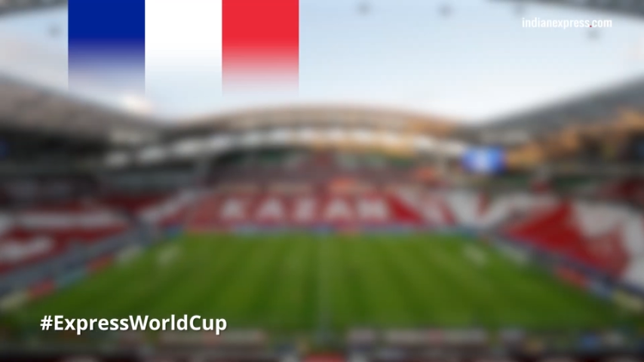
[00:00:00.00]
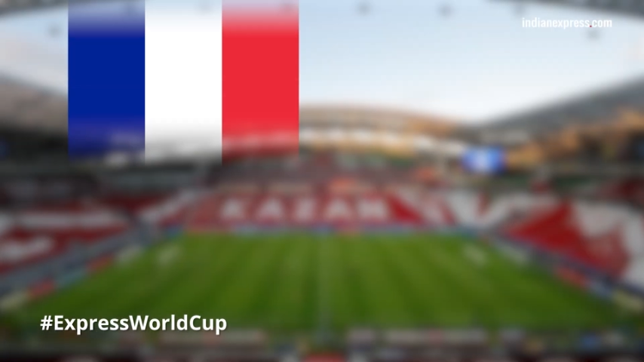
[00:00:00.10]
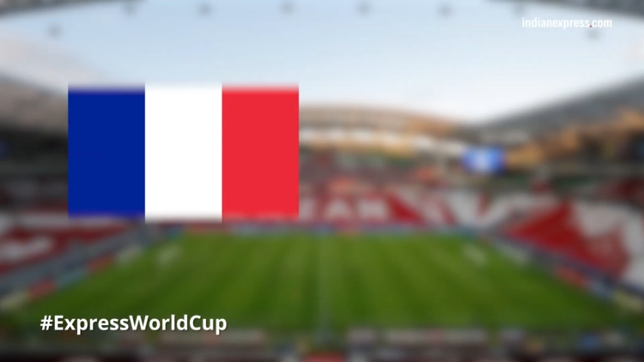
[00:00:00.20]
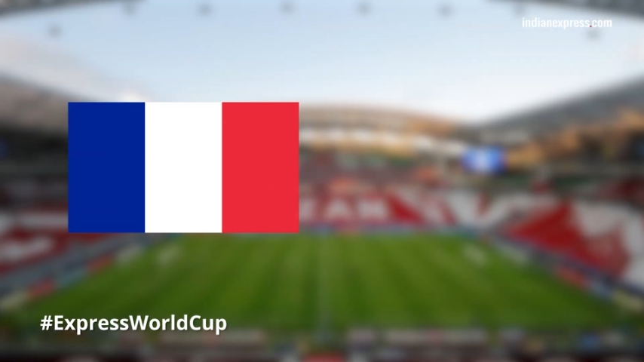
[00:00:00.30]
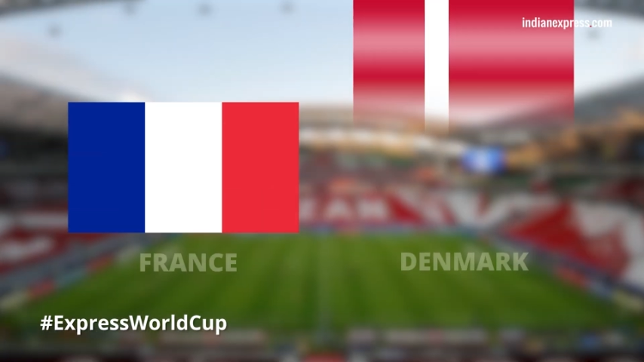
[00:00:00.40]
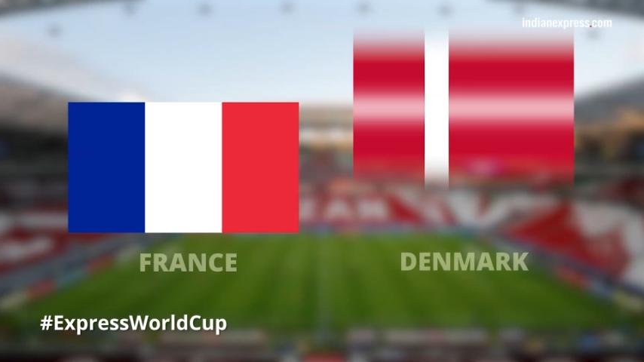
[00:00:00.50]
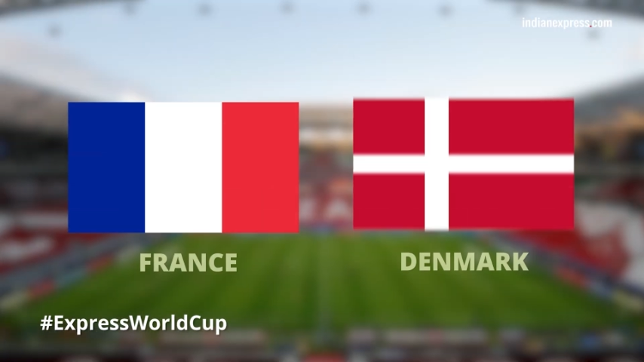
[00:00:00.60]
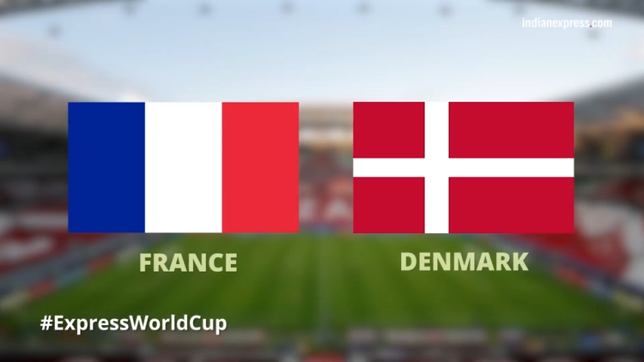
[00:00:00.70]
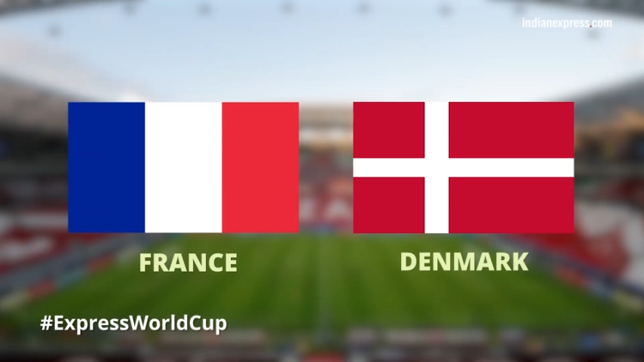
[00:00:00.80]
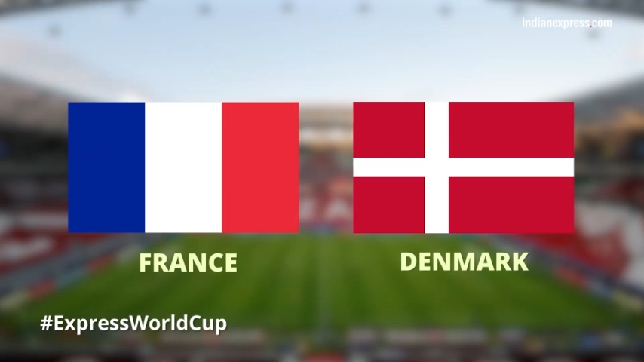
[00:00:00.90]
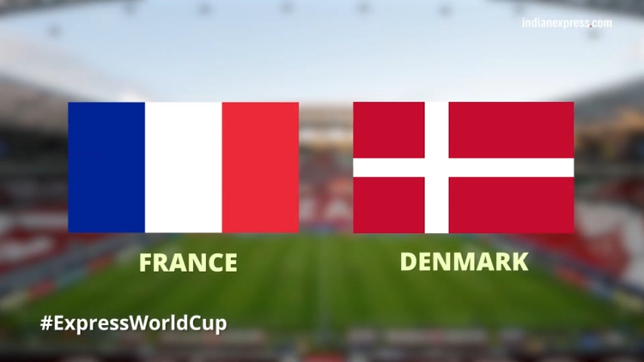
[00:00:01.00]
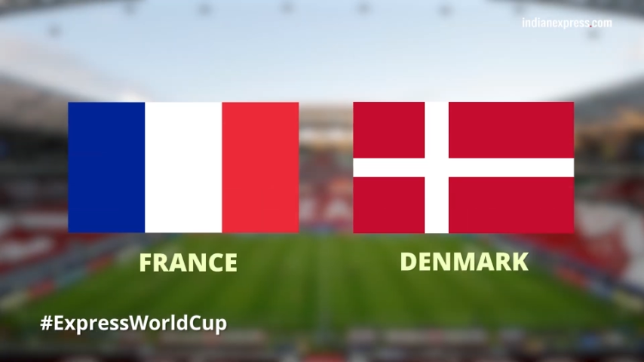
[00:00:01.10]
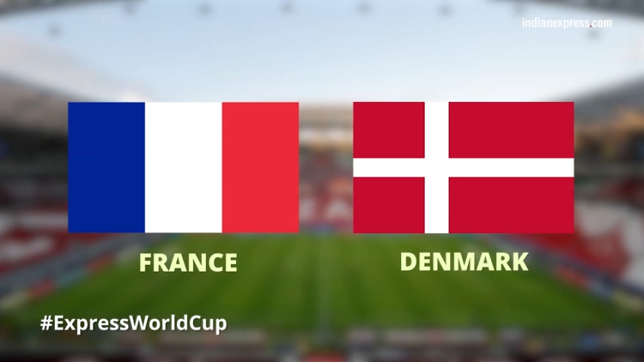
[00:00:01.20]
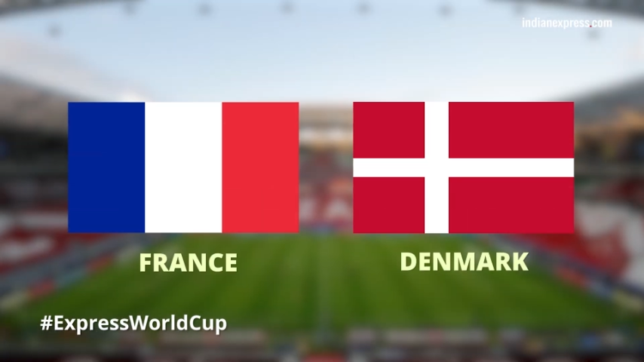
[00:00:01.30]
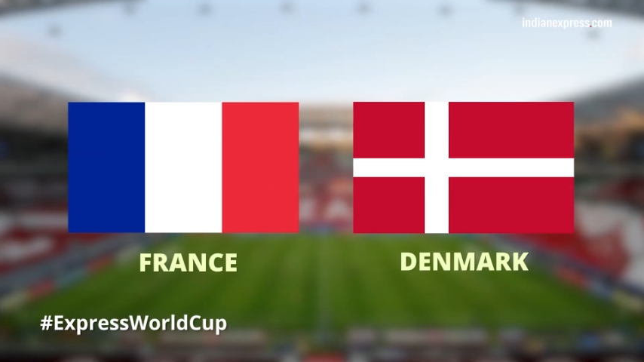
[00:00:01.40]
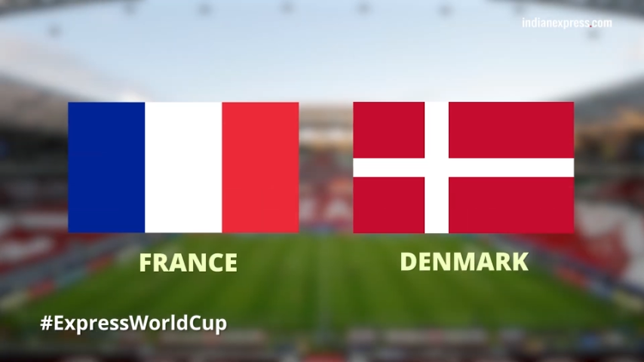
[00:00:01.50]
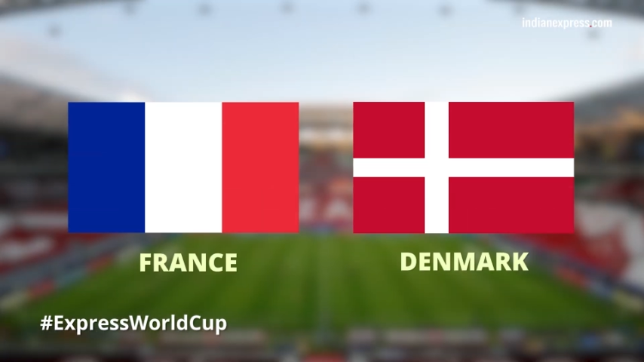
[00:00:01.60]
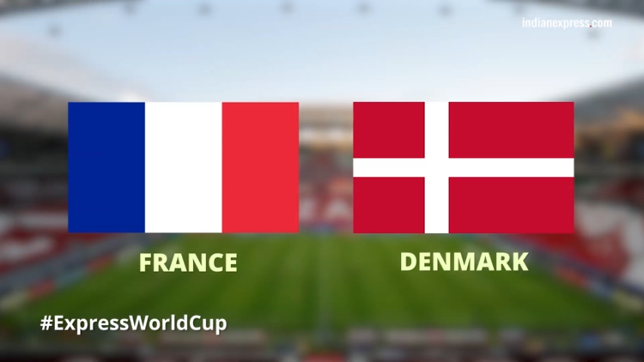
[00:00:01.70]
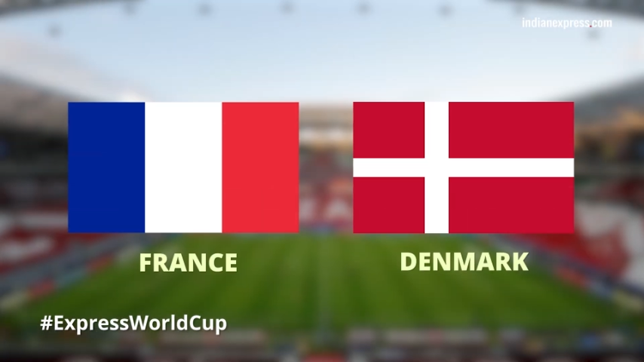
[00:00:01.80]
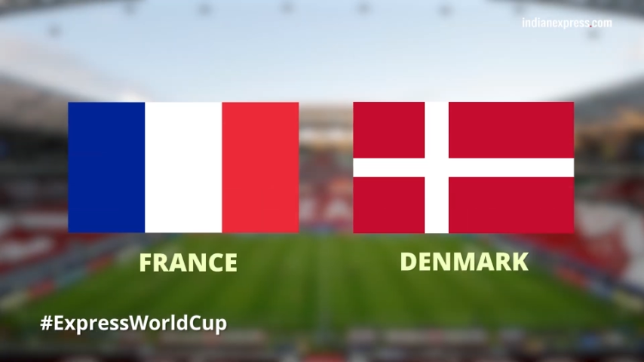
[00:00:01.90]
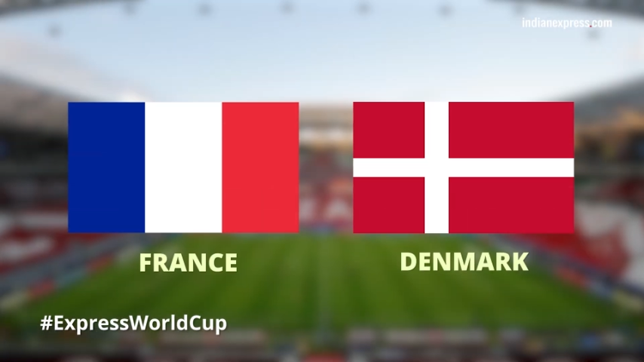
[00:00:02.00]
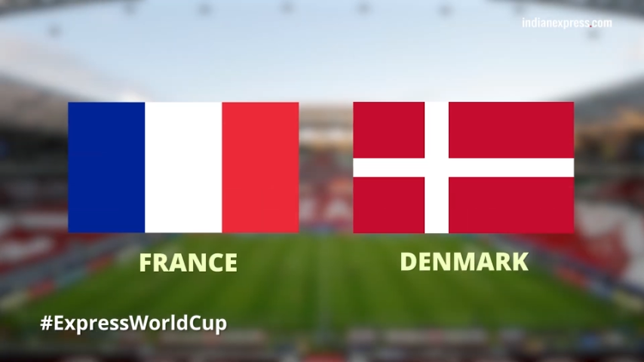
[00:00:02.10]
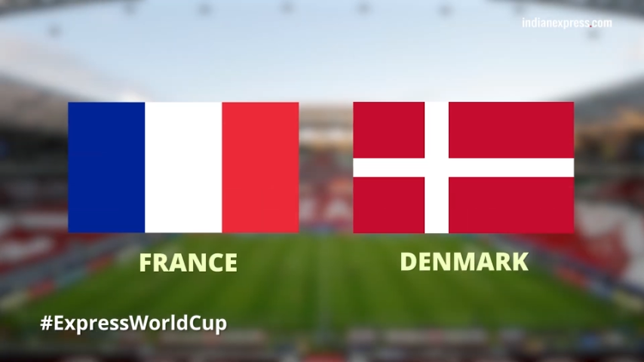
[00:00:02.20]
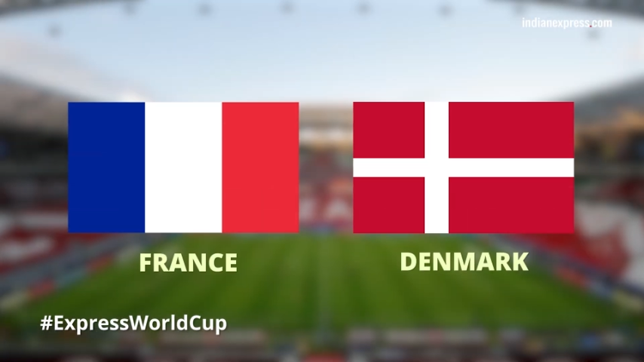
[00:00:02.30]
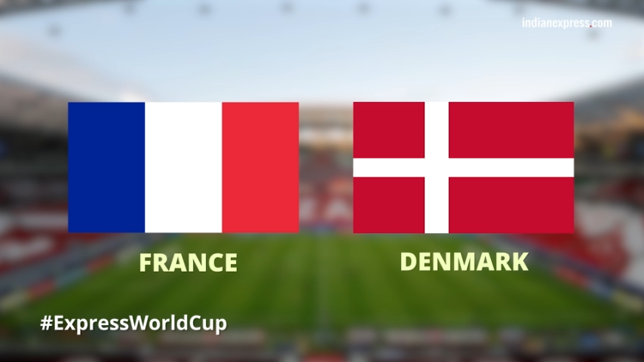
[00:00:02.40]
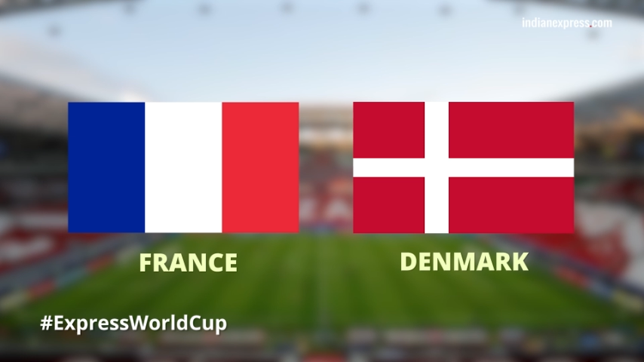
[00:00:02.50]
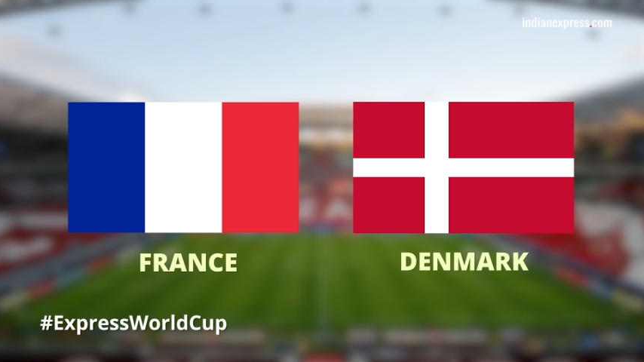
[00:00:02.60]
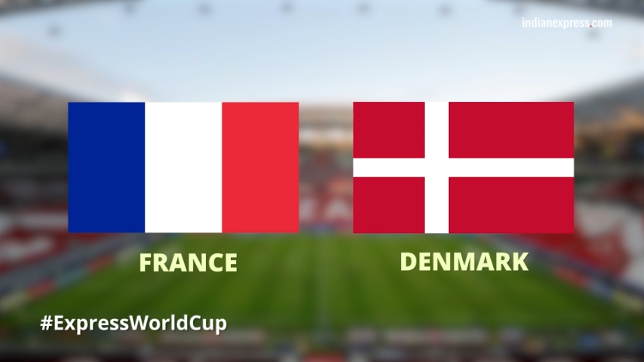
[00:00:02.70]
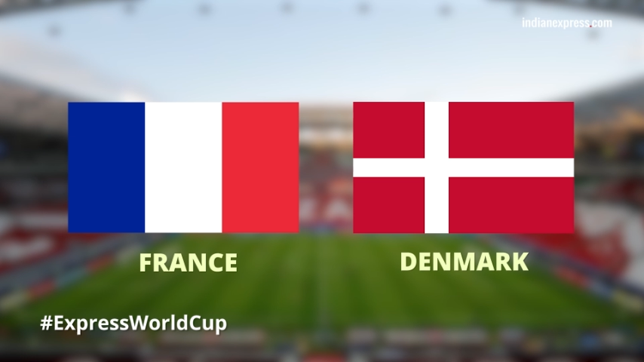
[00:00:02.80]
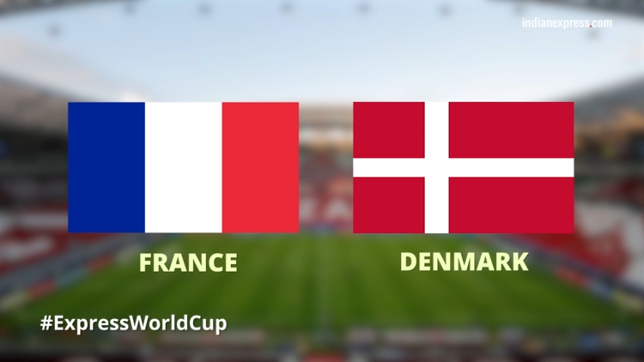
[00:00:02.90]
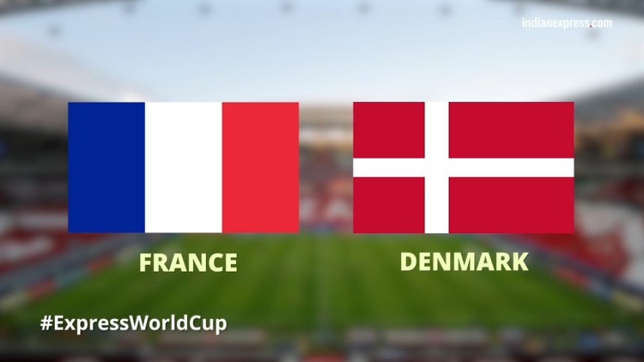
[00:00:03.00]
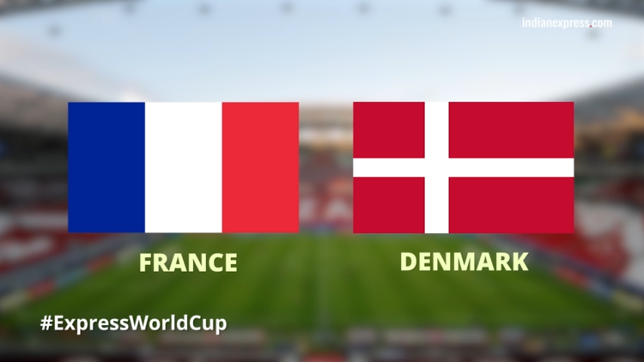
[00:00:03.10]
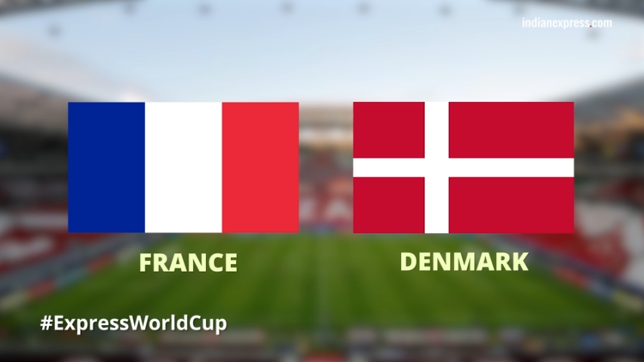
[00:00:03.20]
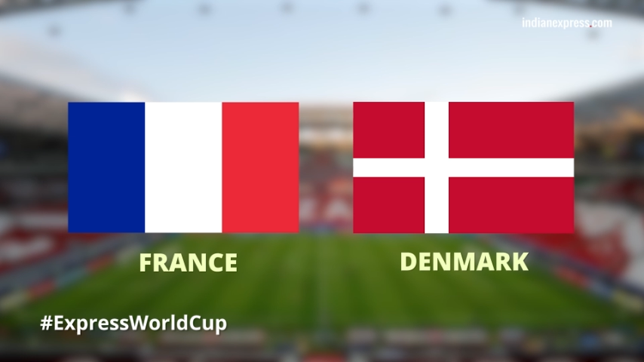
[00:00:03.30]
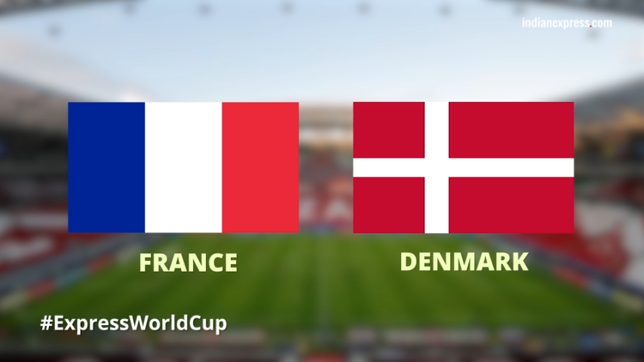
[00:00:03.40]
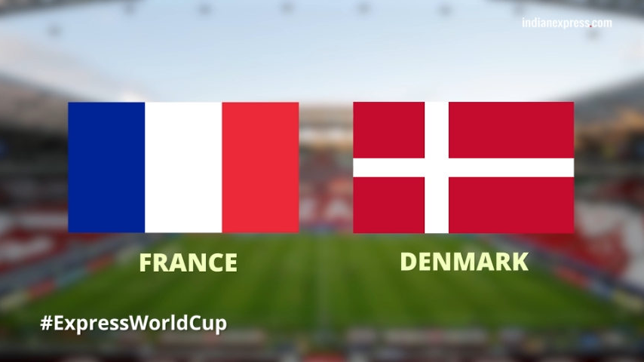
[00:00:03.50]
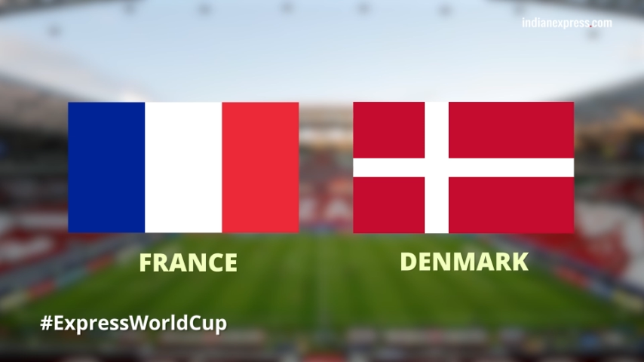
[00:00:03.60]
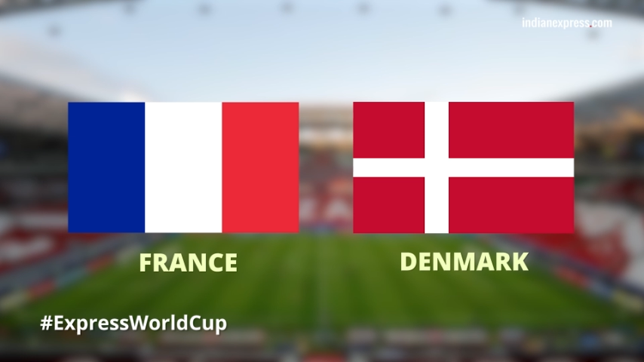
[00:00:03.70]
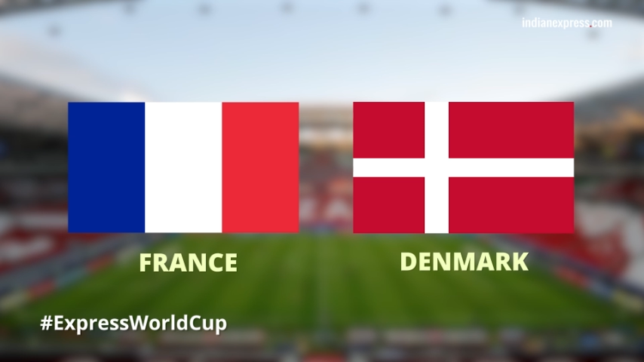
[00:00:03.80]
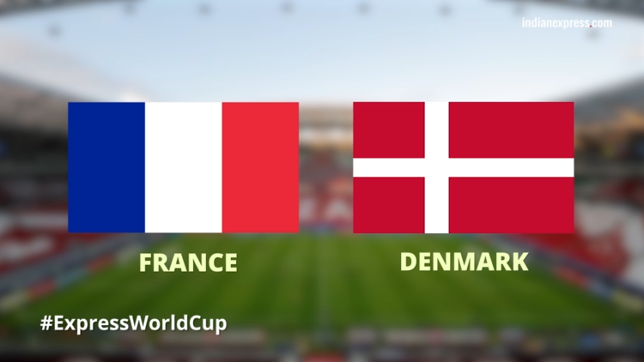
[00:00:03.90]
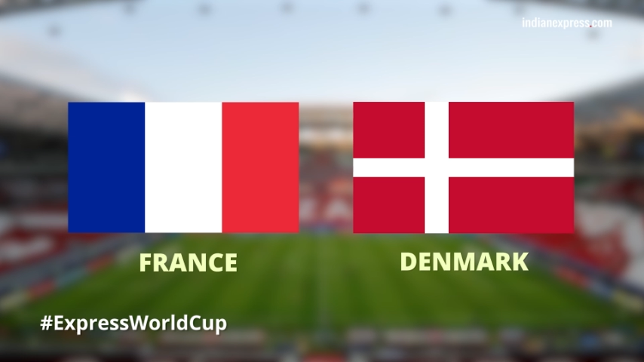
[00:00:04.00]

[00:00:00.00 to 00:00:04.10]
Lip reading: No face is visible, so there are no lips to read.